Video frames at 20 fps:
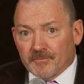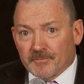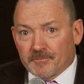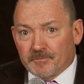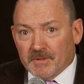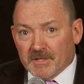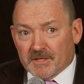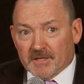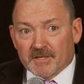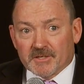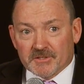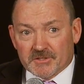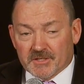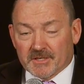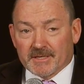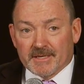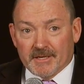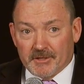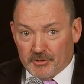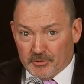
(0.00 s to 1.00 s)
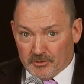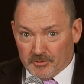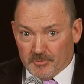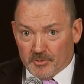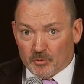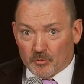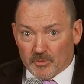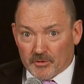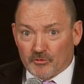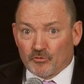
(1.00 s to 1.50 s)
Because again,
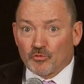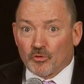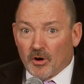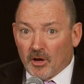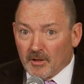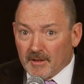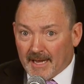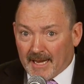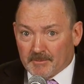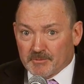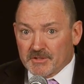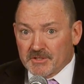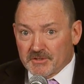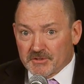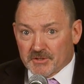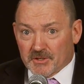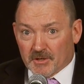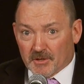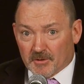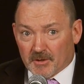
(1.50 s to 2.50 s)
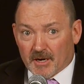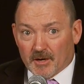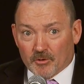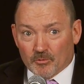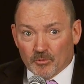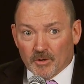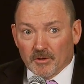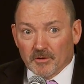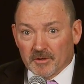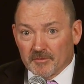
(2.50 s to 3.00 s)
your withdrawal options are
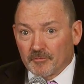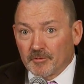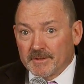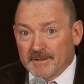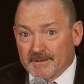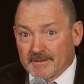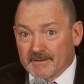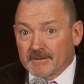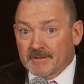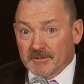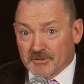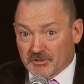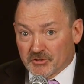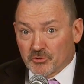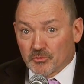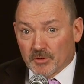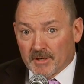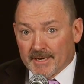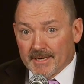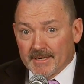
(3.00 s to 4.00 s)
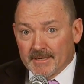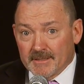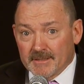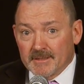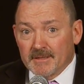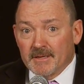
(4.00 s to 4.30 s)
relatively constrained,